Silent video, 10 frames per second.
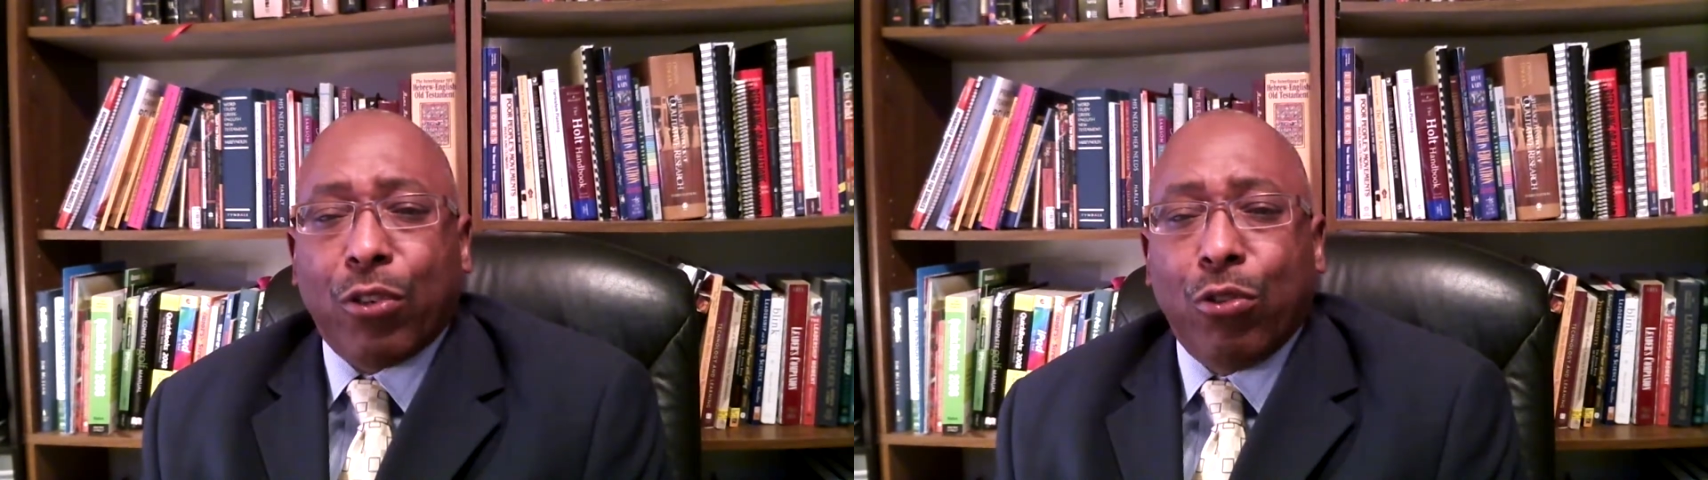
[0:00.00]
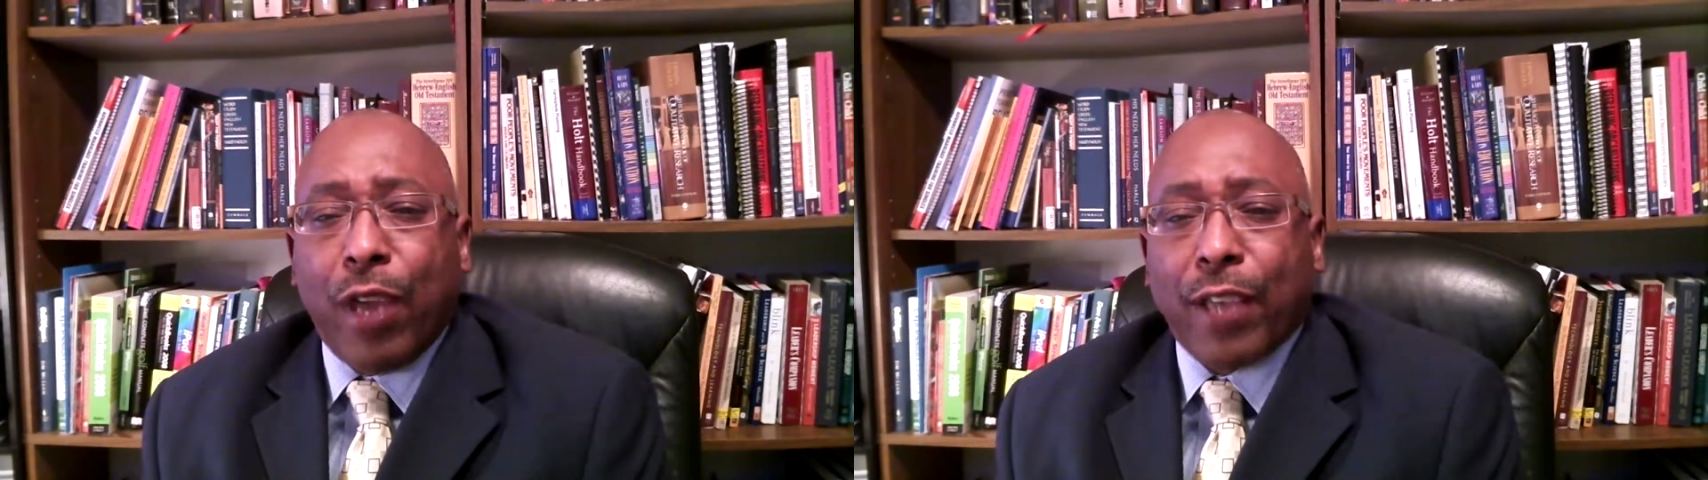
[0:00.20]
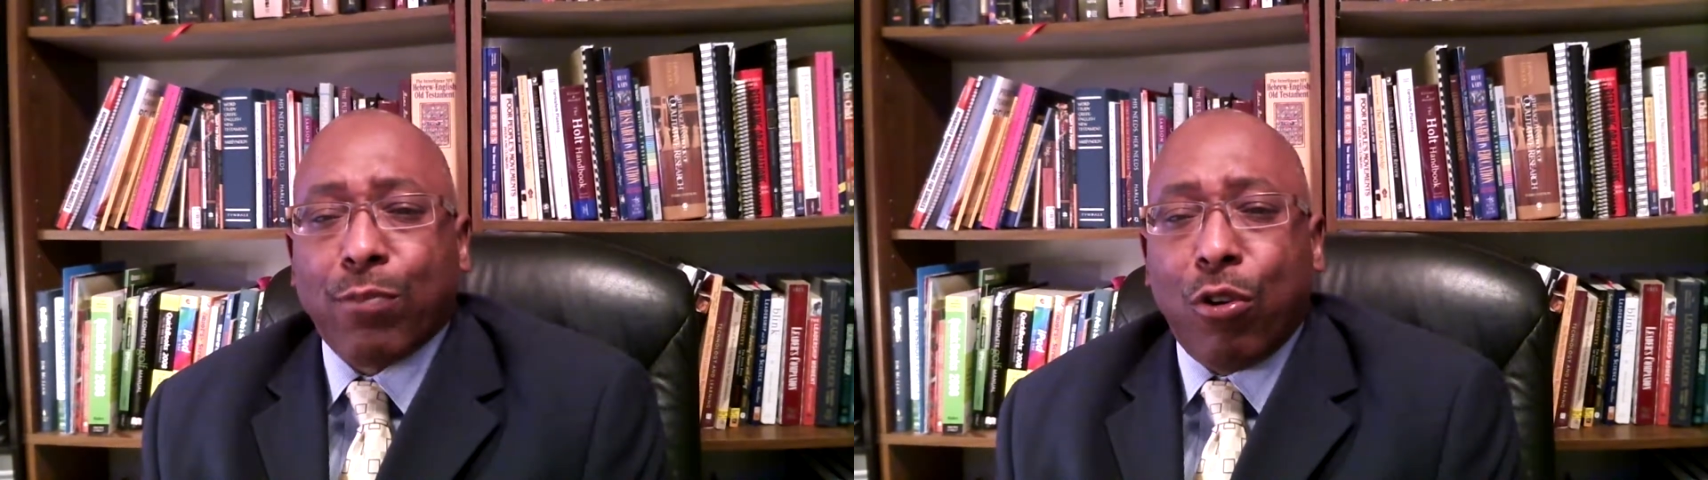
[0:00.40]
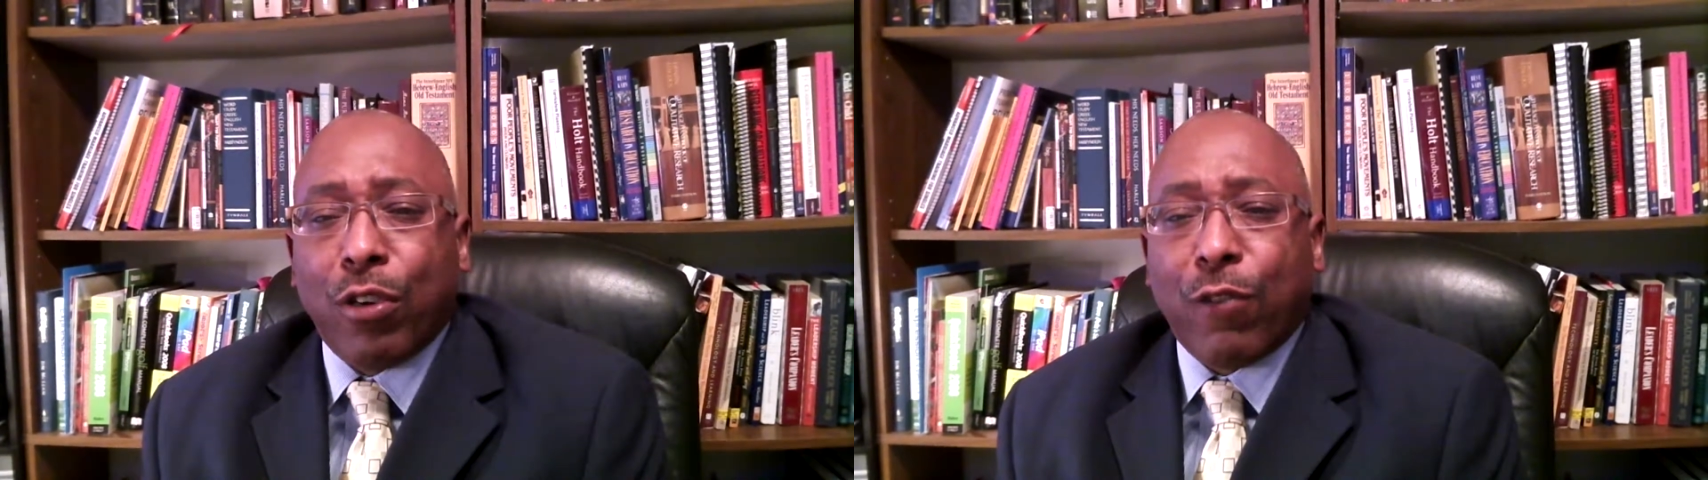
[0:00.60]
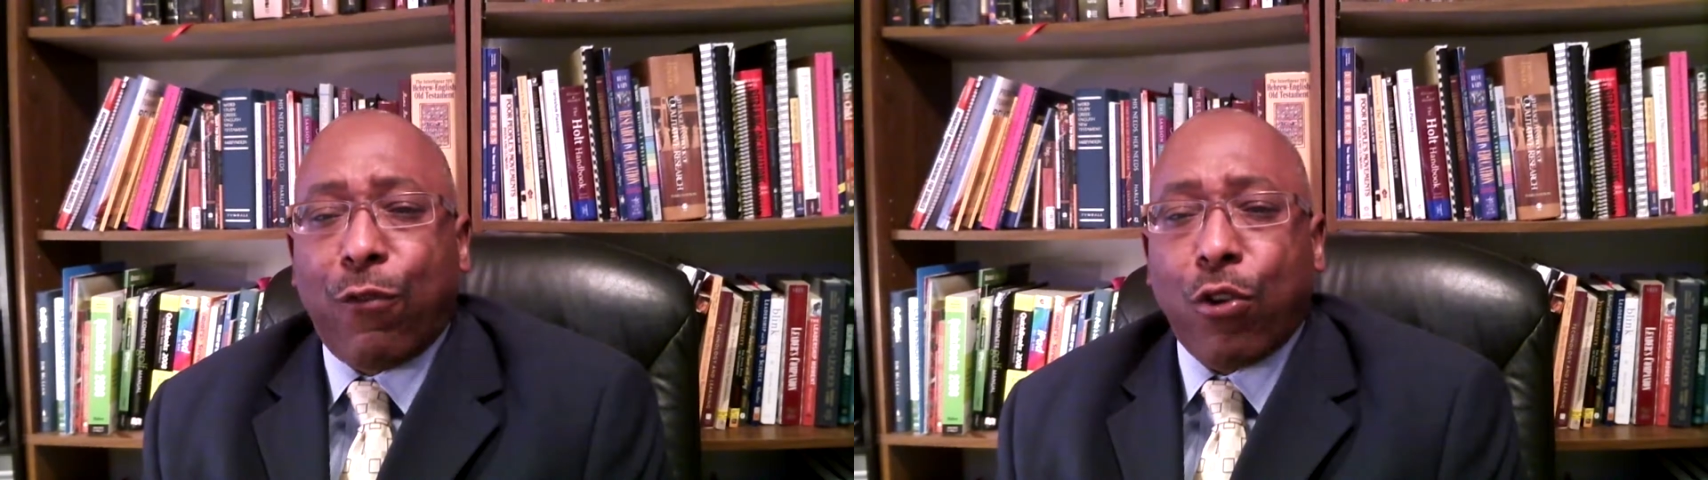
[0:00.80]
who has more
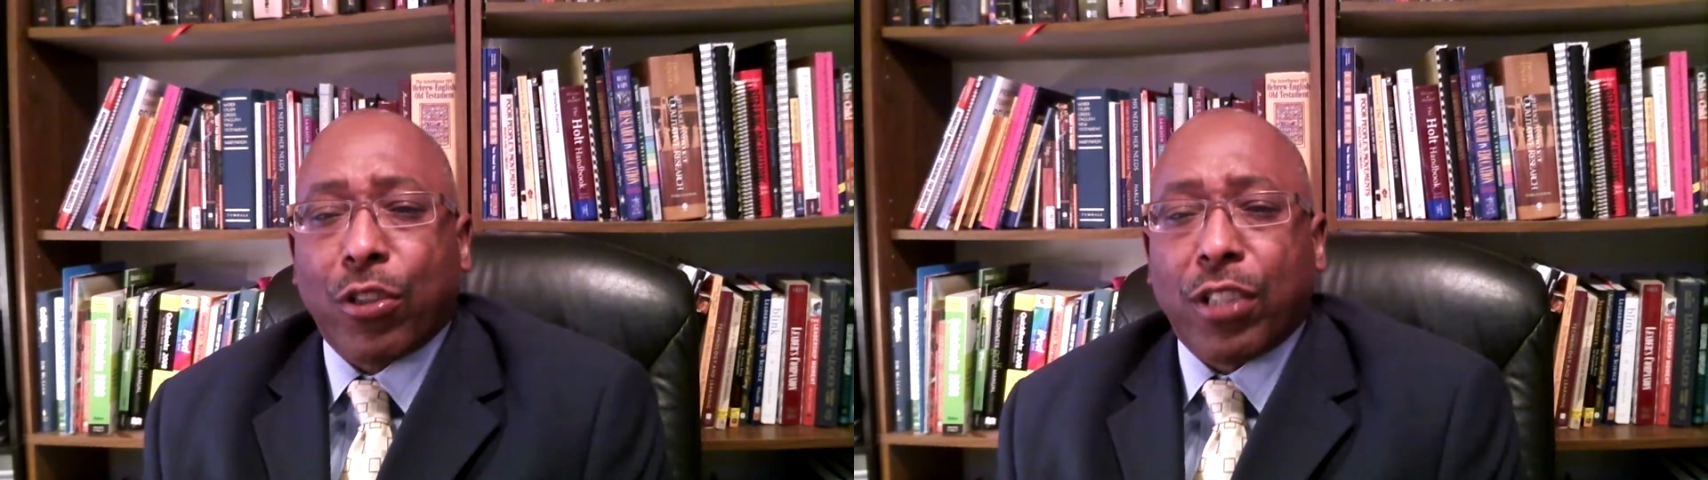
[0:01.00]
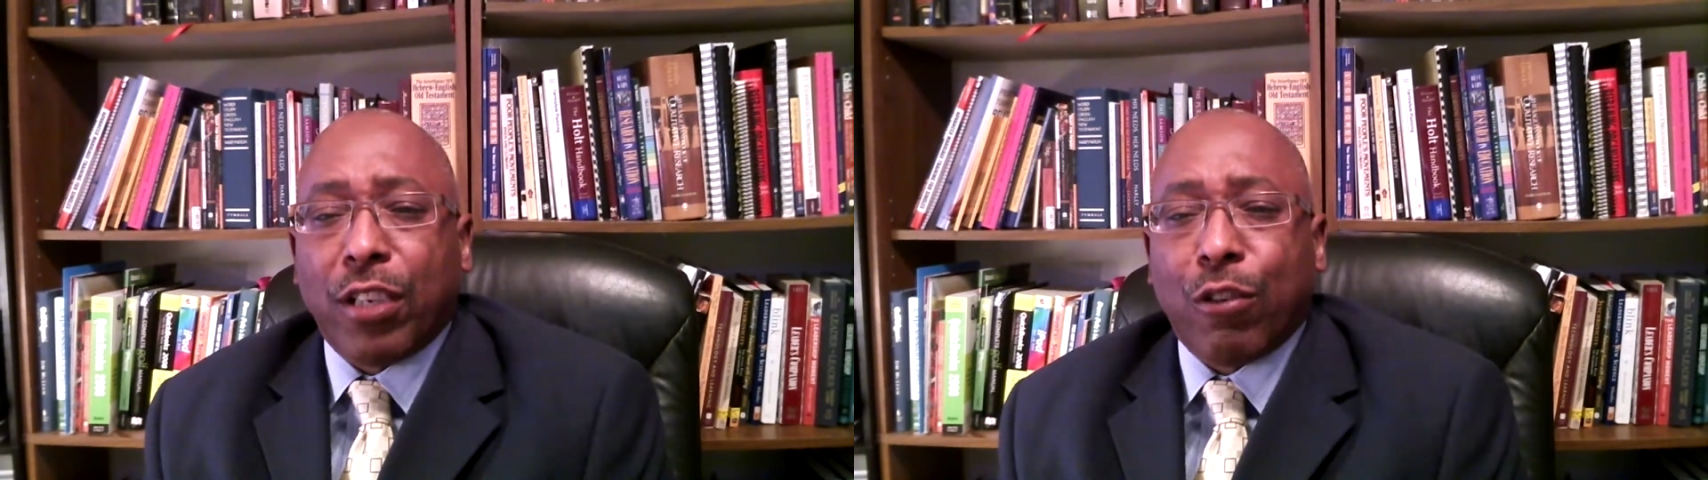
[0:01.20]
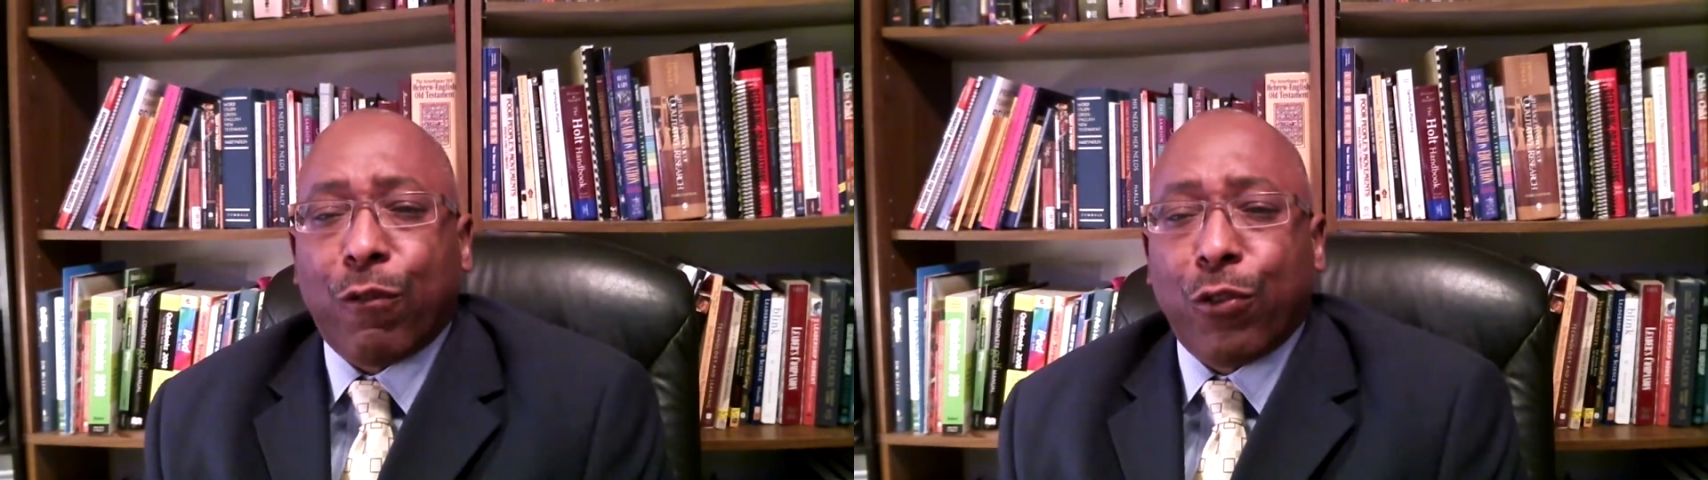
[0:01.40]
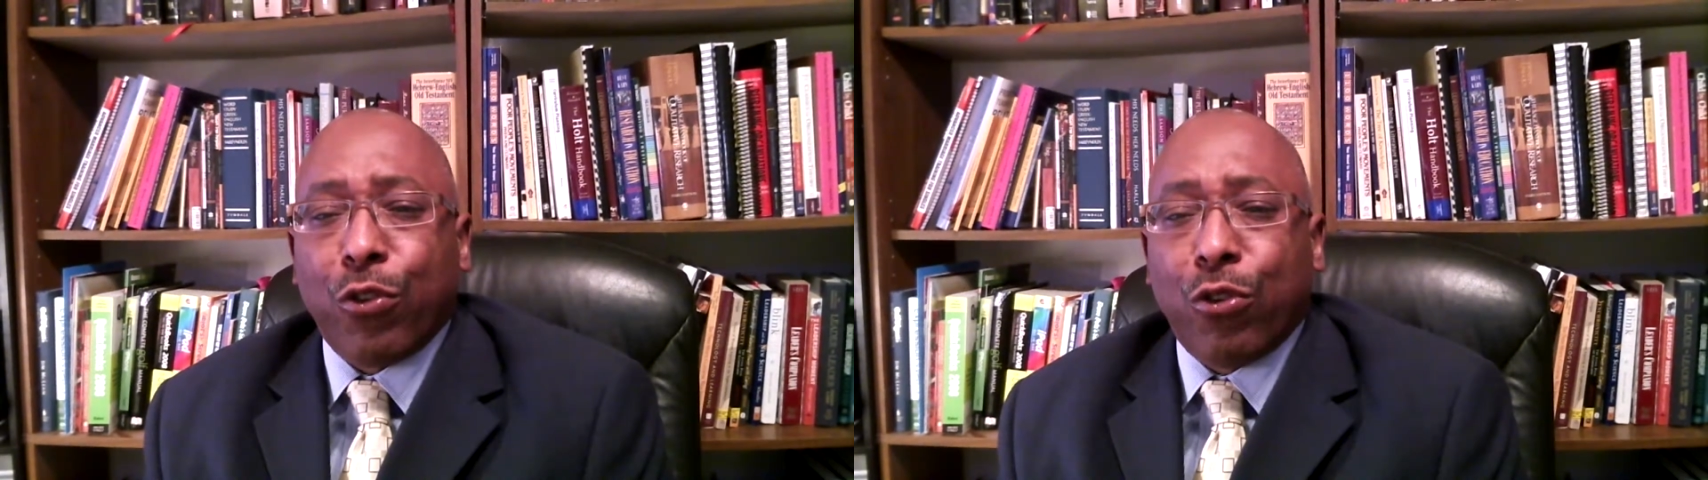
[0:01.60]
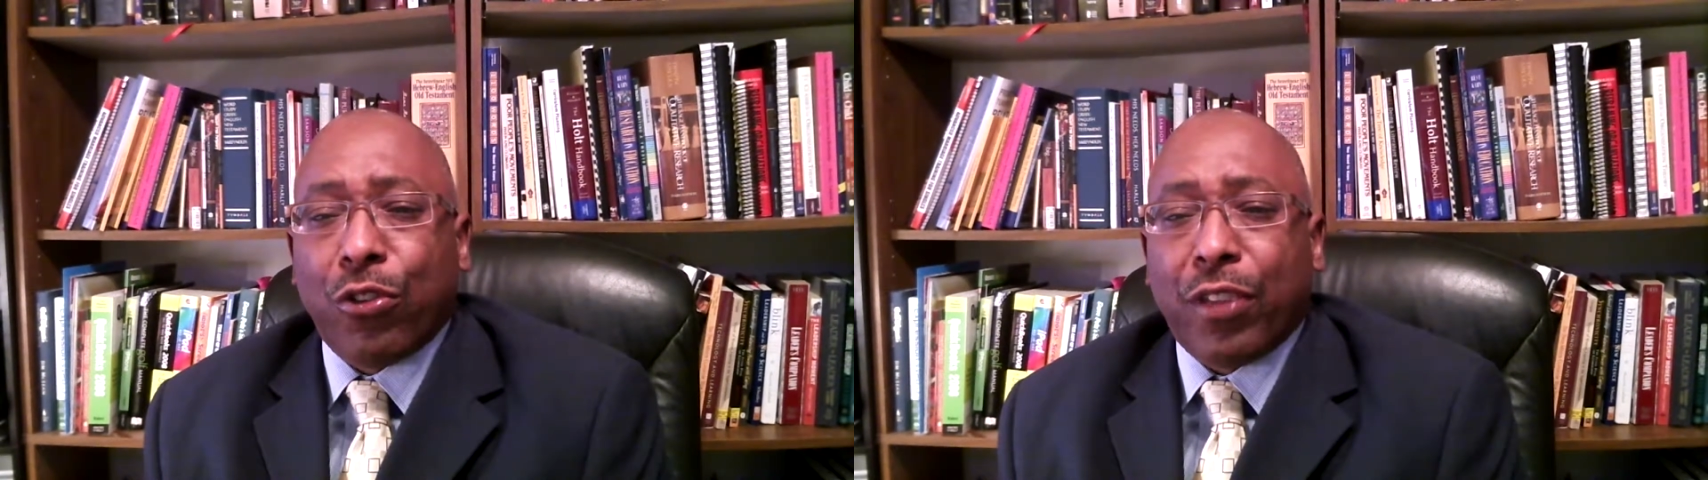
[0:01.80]
than 14 or
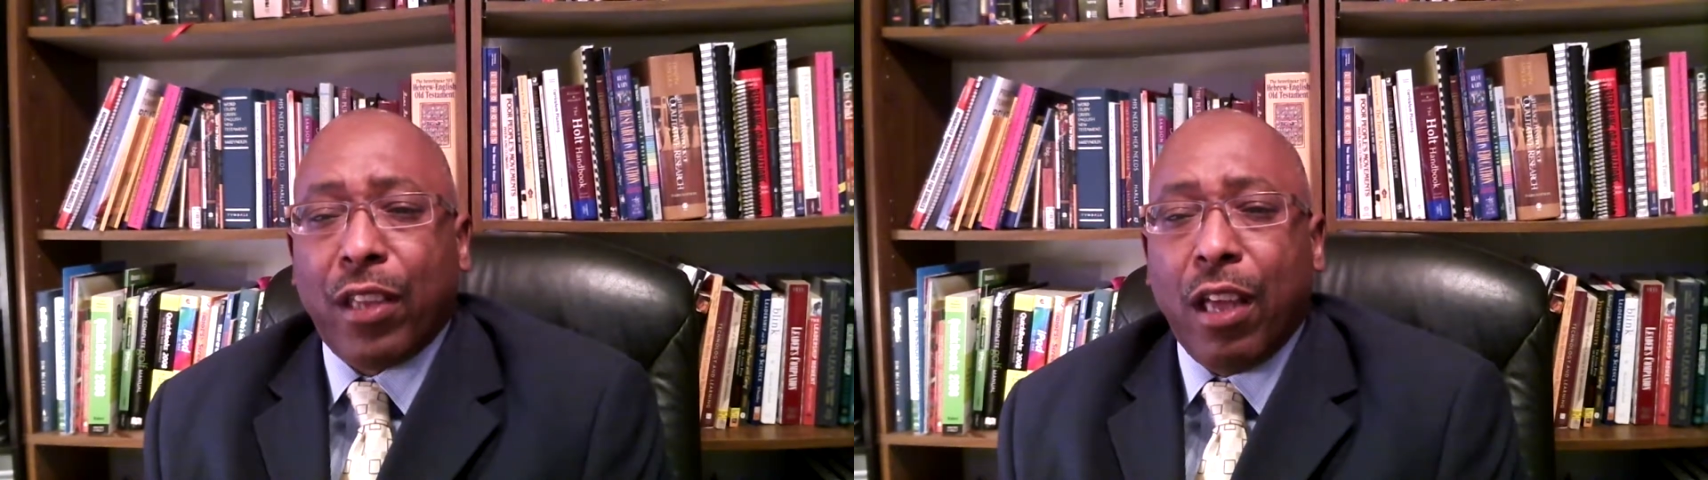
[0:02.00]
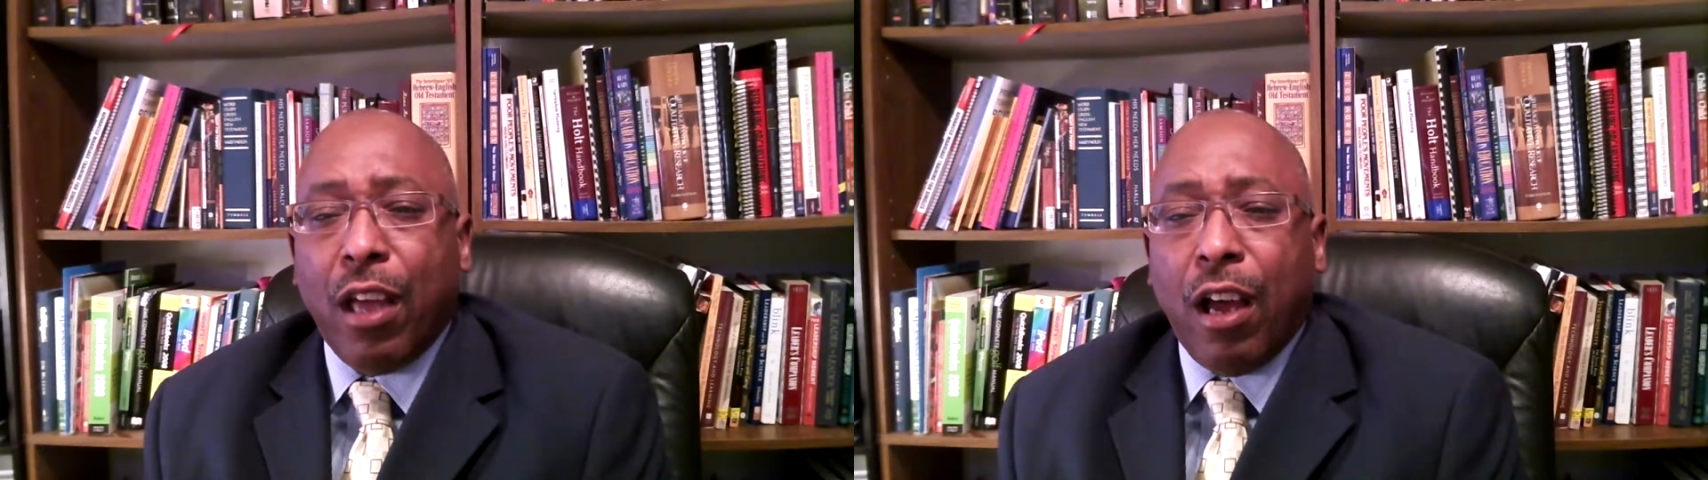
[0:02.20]
fewer than